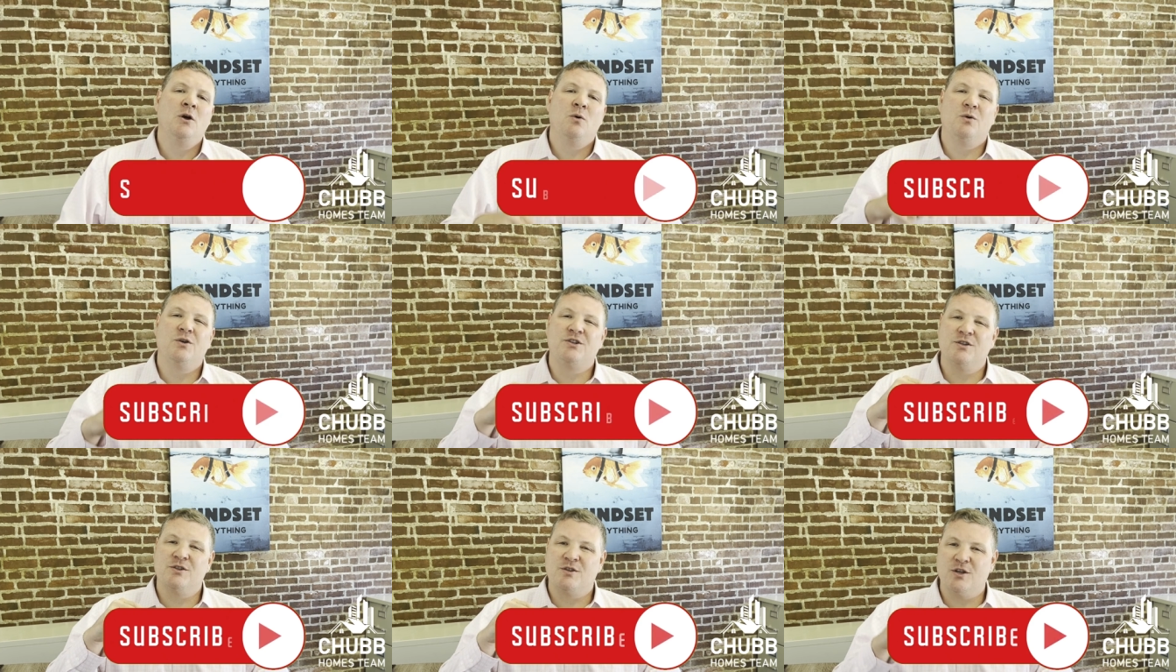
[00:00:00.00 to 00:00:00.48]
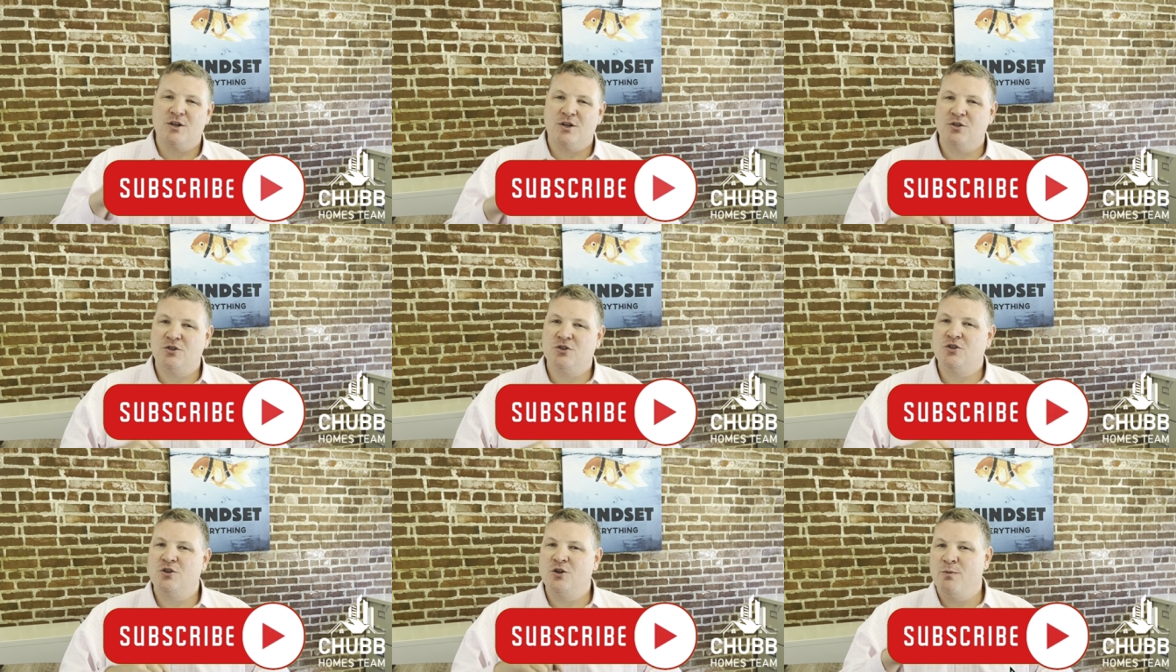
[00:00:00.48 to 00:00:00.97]
which is the
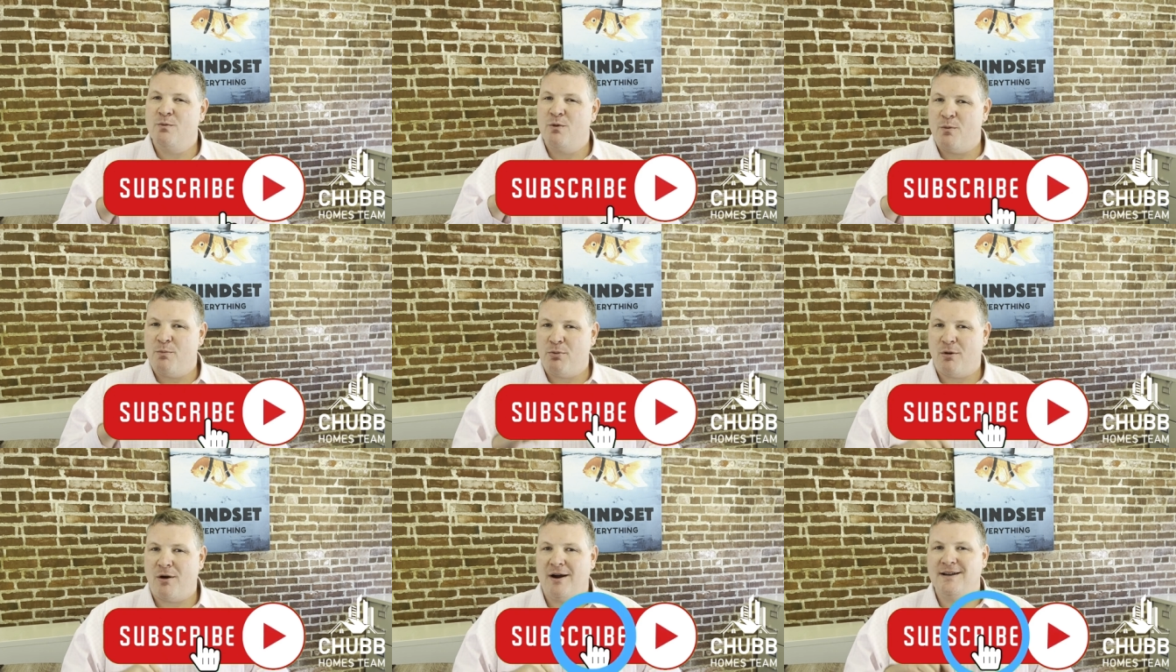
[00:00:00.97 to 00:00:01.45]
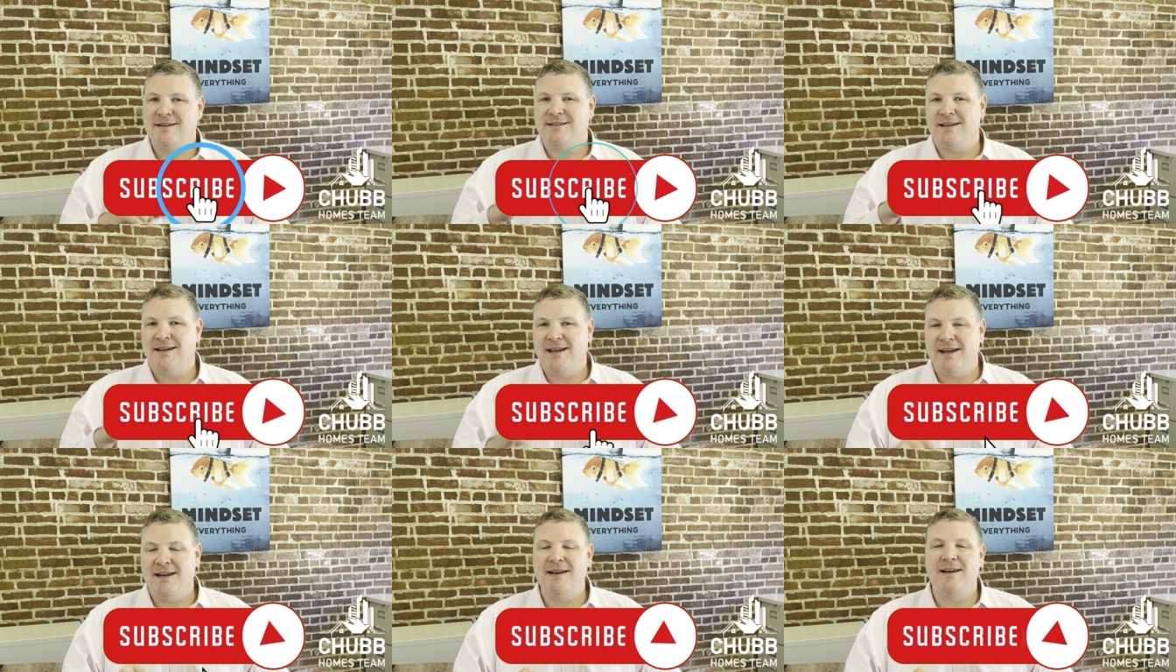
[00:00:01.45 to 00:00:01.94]
Consumer
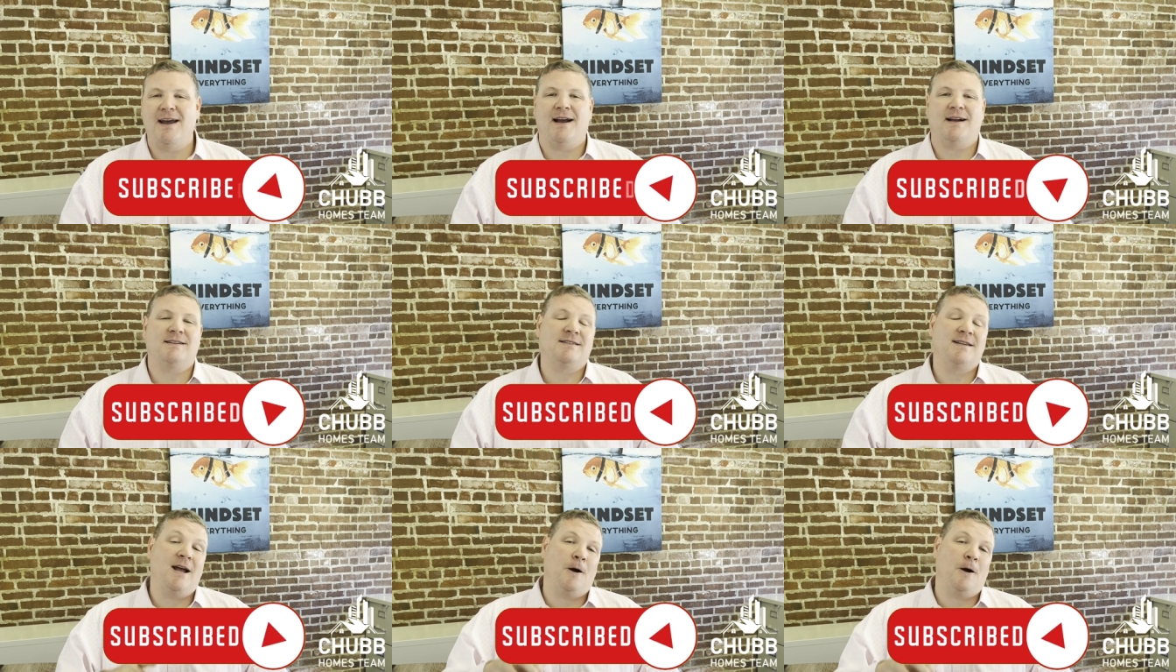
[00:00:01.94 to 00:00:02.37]
Price Index.